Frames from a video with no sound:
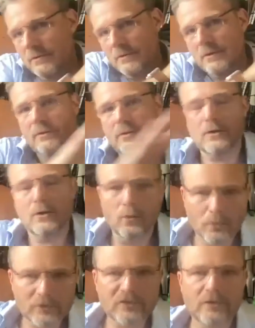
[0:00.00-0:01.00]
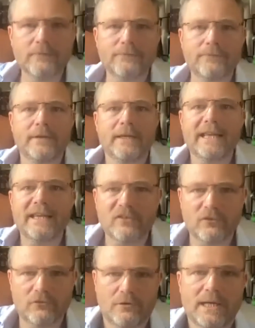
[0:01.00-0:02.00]
the course of
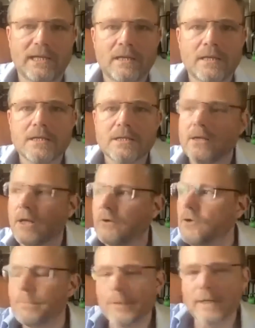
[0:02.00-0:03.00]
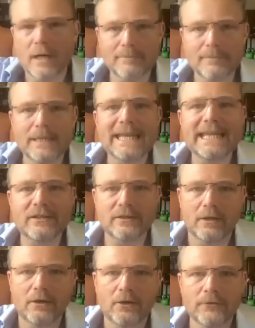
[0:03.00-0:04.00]
history you know, you become
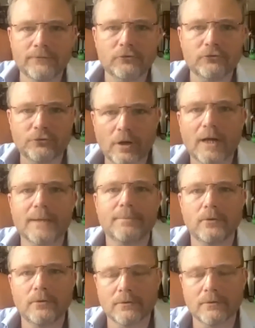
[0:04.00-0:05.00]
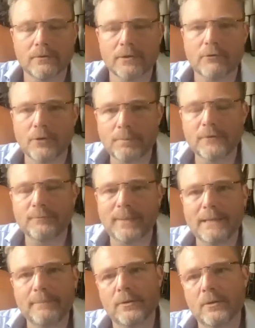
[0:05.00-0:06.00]
leader of a tribe or a group of
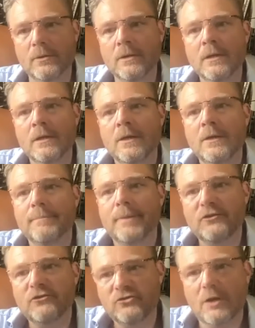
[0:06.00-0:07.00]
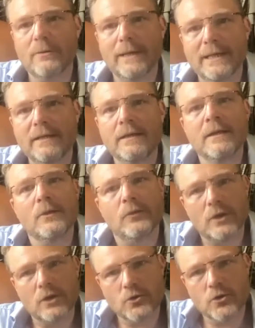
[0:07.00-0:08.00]
people by showing
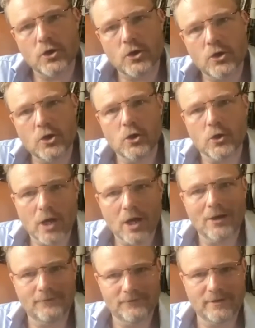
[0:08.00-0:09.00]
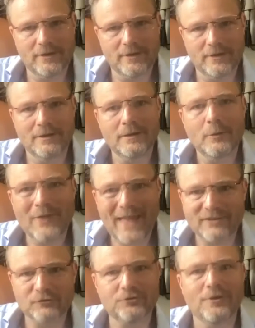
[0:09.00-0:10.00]
that you can look after that
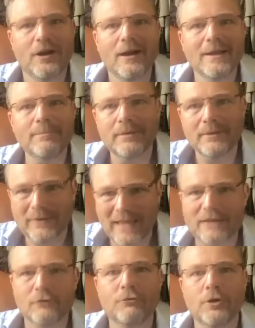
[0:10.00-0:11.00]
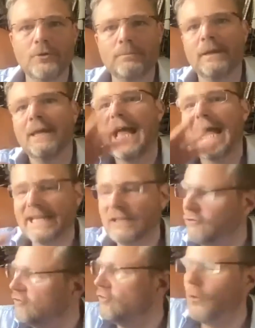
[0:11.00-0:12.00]
tribe, that group, and
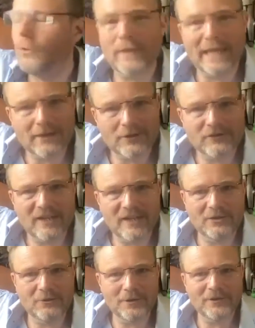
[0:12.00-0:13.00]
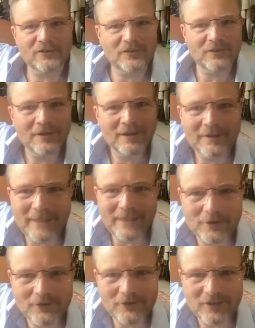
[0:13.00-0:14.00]
ensure their continuous, their
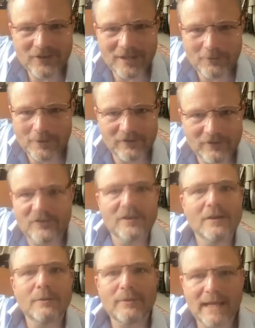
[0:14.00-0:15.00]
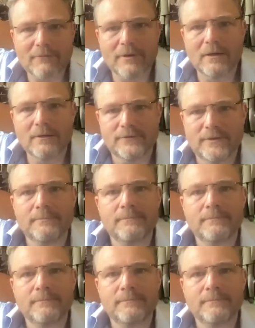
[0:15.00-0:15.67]
continuance thereafter.